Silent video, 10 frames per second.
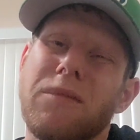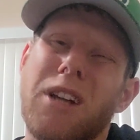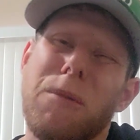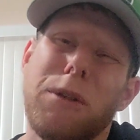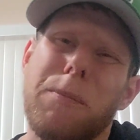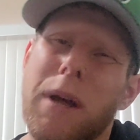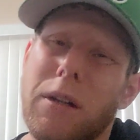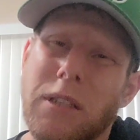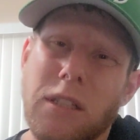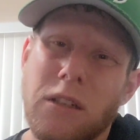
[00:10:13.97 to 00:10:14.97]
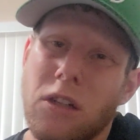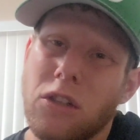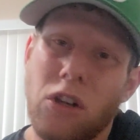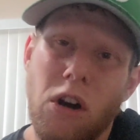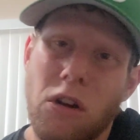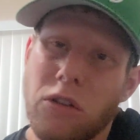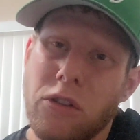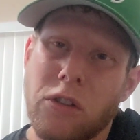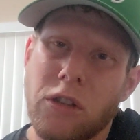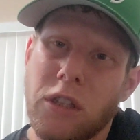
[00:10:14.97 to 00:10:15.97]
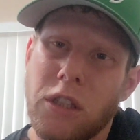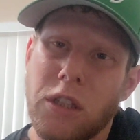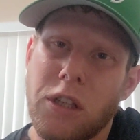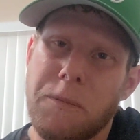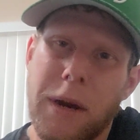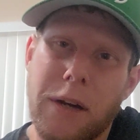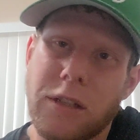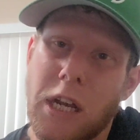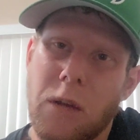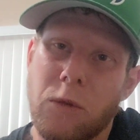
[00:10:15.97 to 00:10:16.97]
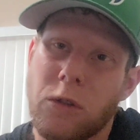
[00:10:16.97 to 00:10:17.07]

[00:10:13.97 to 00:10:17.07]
Couple of penalties on Charles during the Bears game,